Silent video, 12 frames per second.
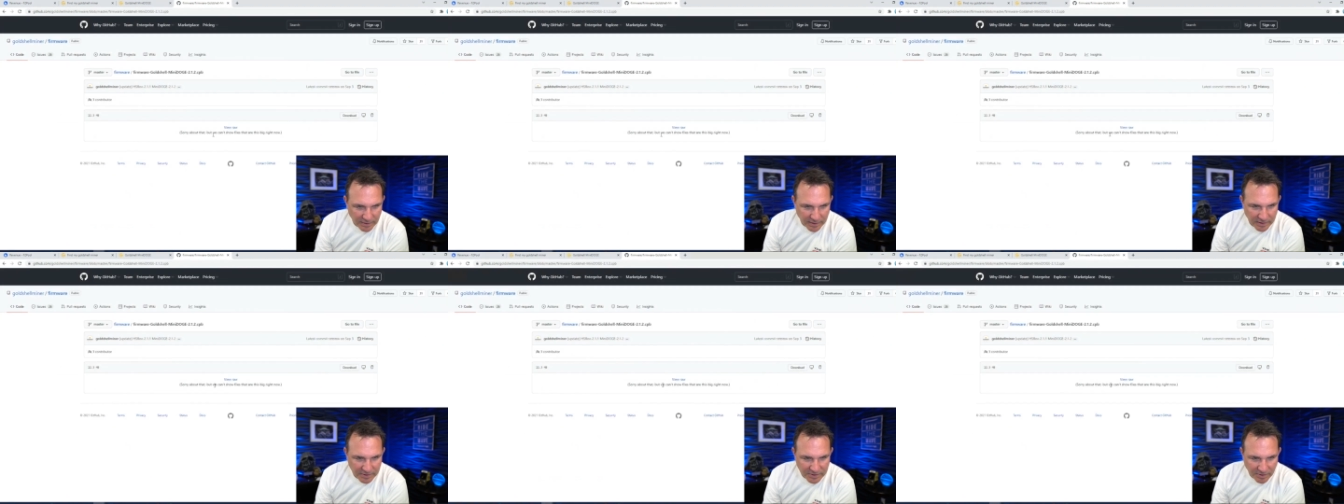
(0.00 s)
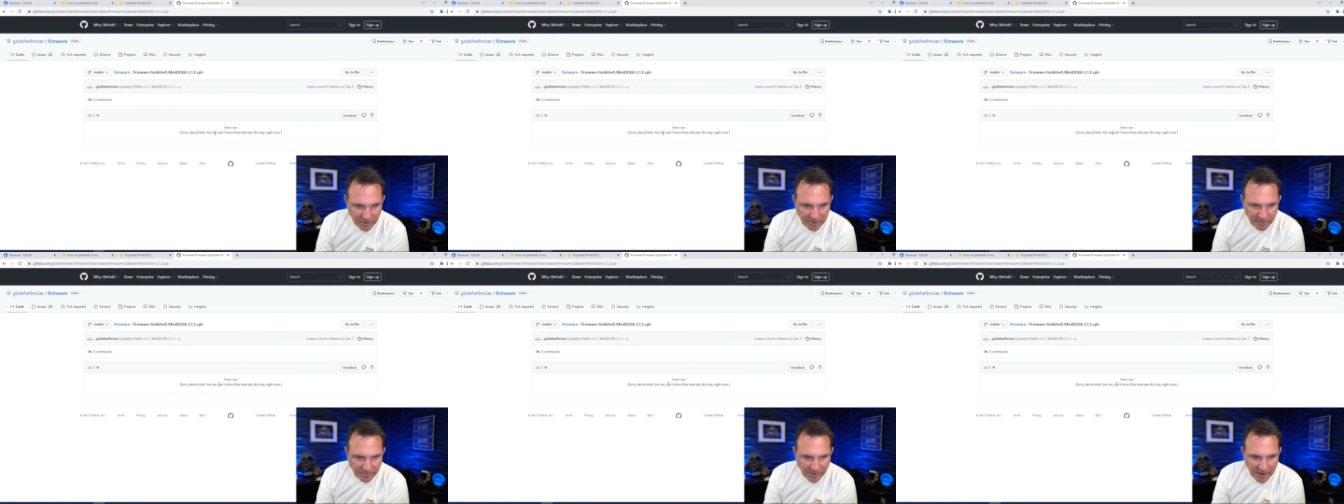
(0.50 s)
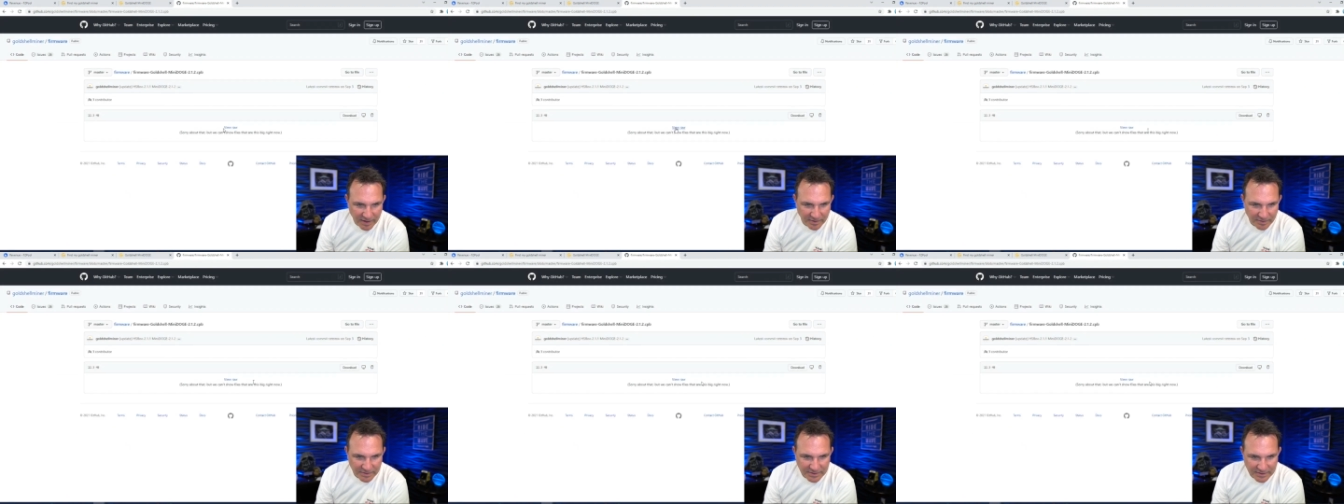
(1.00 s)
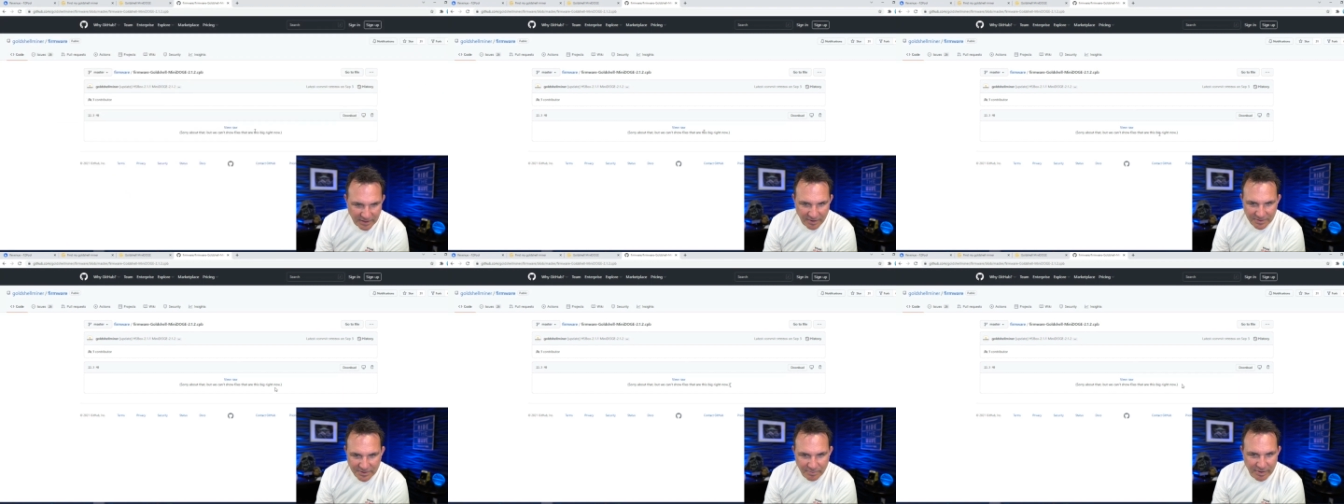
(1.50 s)
Can't show you the files that
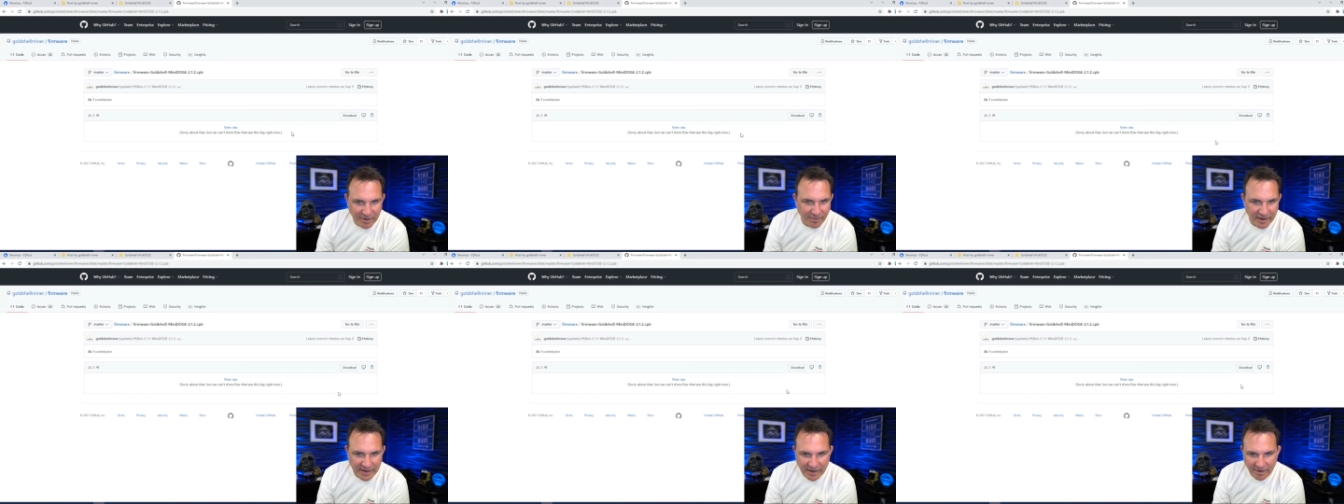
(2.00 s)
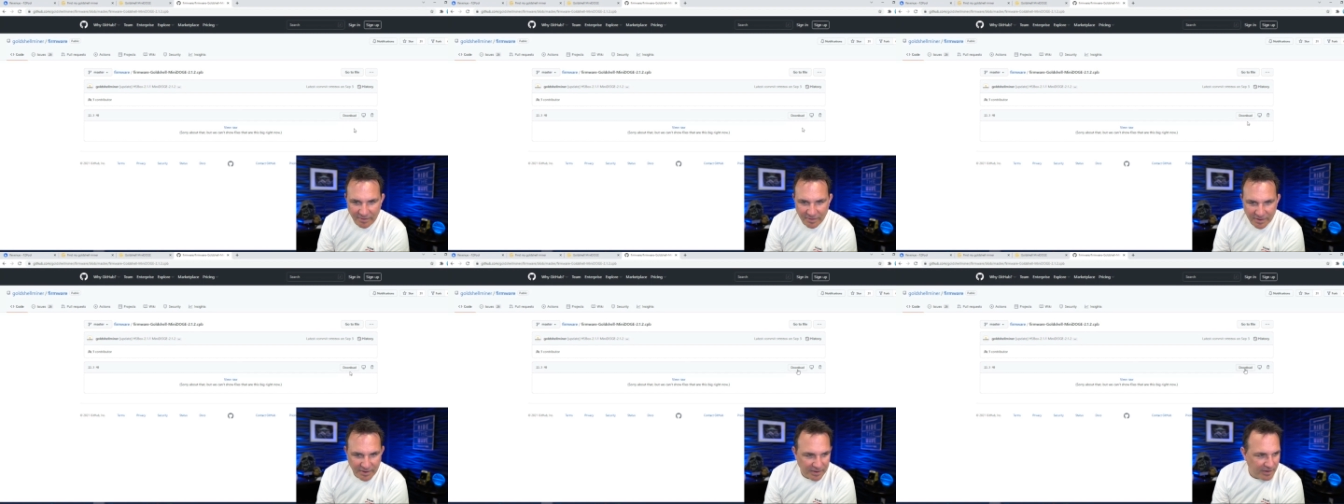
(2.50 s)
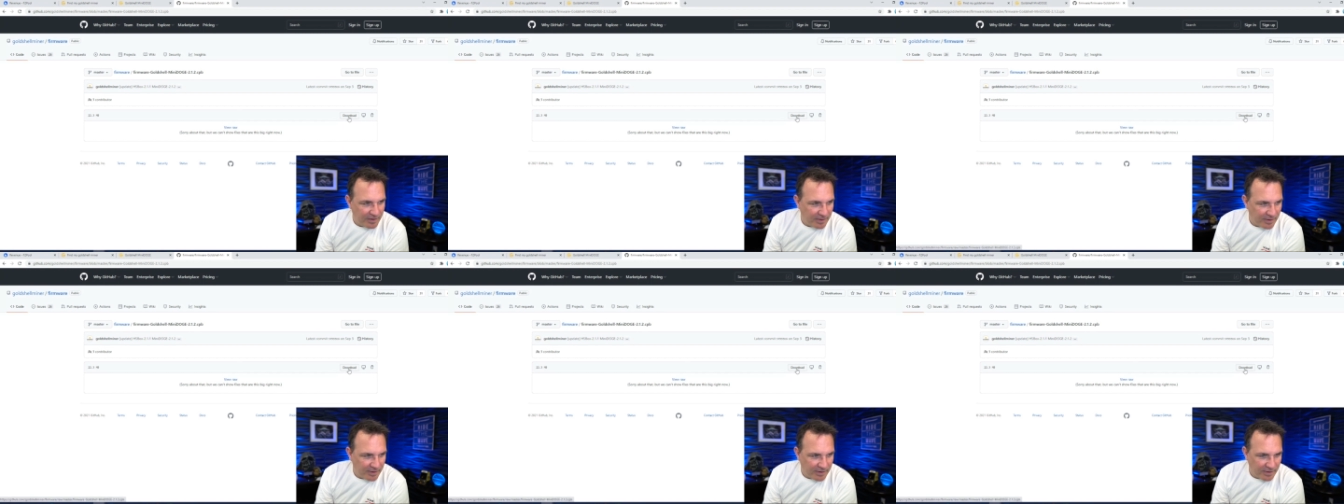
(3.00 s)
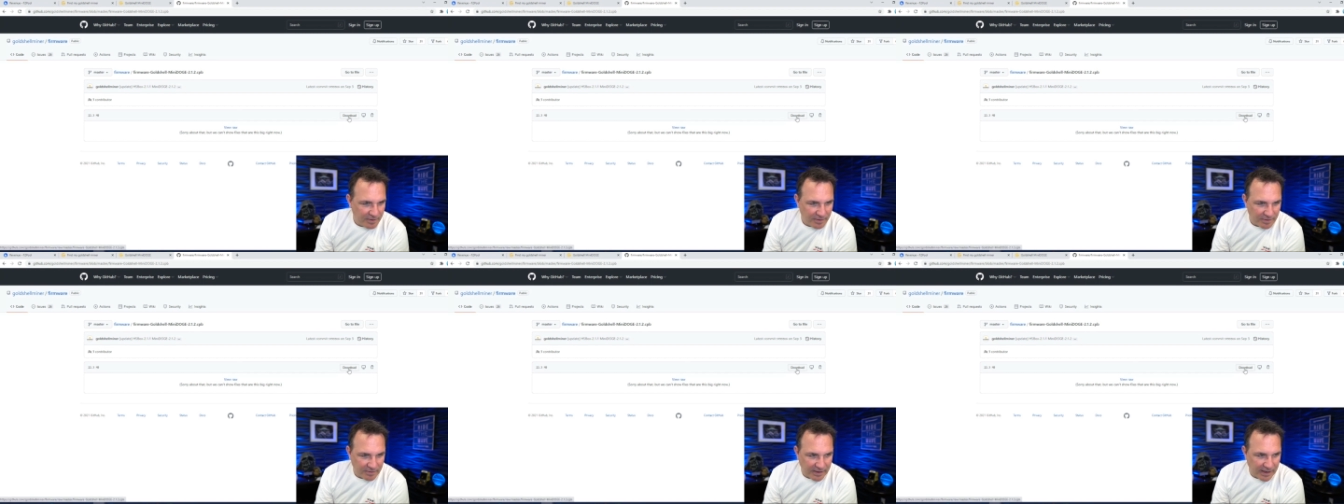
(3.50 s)
are too big right now.
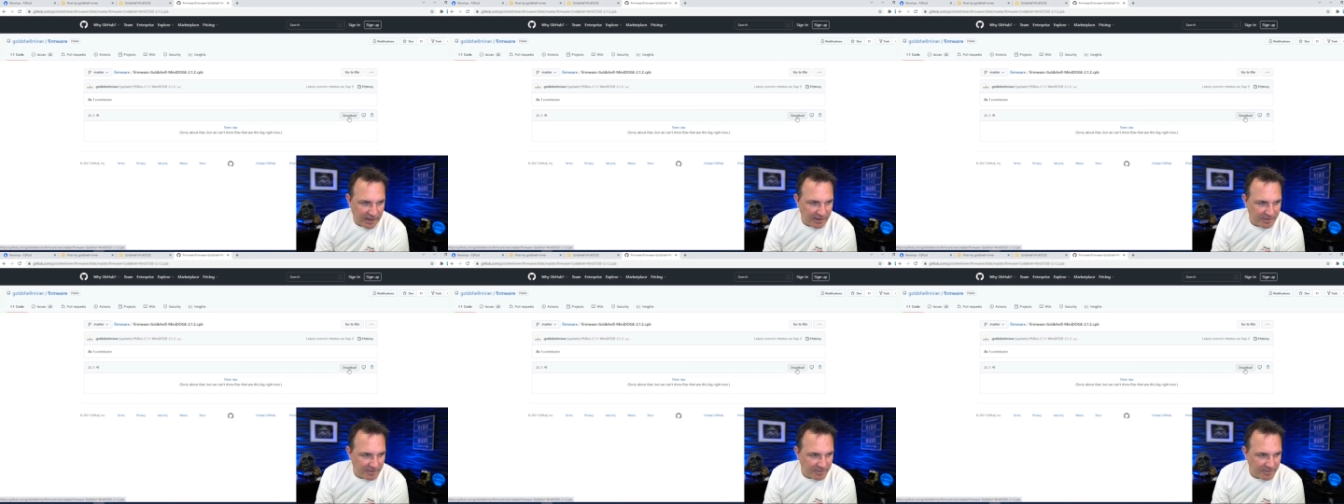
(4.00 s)
Okay.